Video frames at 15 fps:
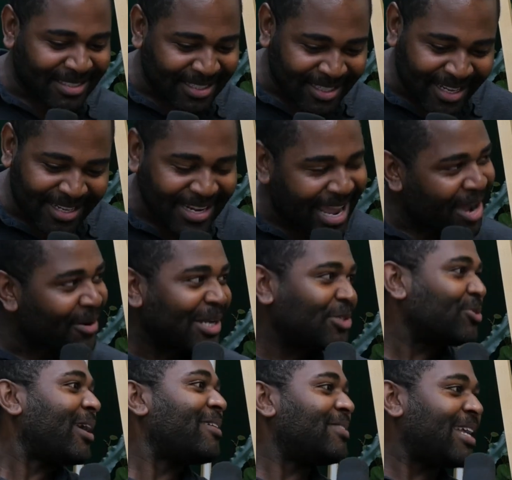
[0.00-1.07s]
And like now I
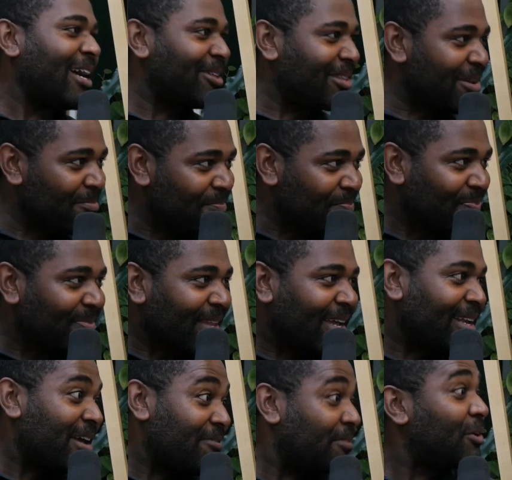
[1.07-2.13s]
drive down them
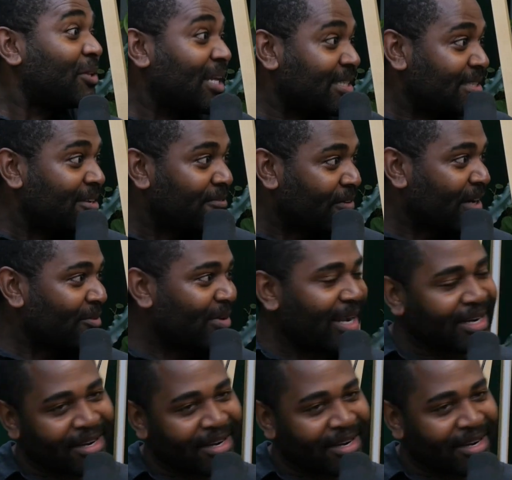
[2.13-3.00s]
and I feel a lot different, right?